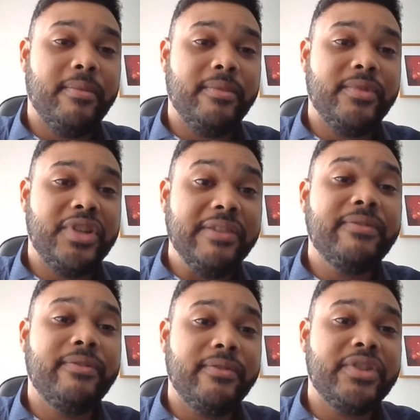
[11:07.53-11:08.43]

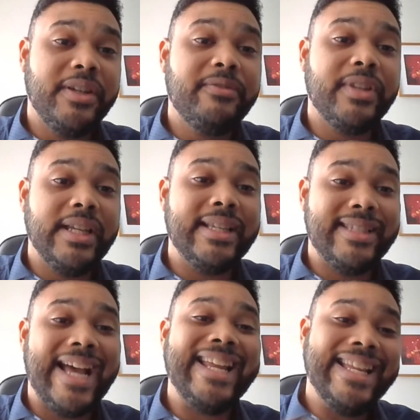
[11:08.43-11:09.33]
chiefly is
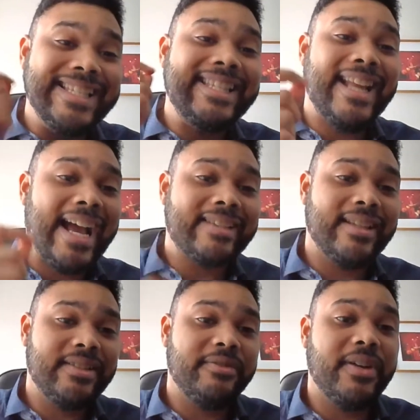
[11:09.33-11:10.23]
that instant access
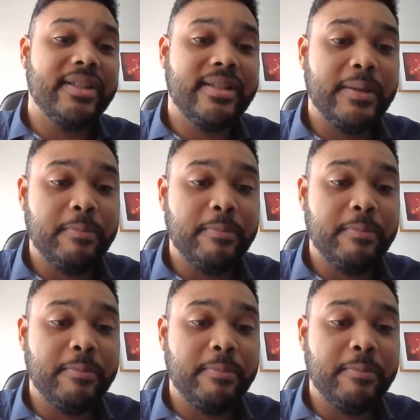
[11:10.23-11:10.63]
to funds.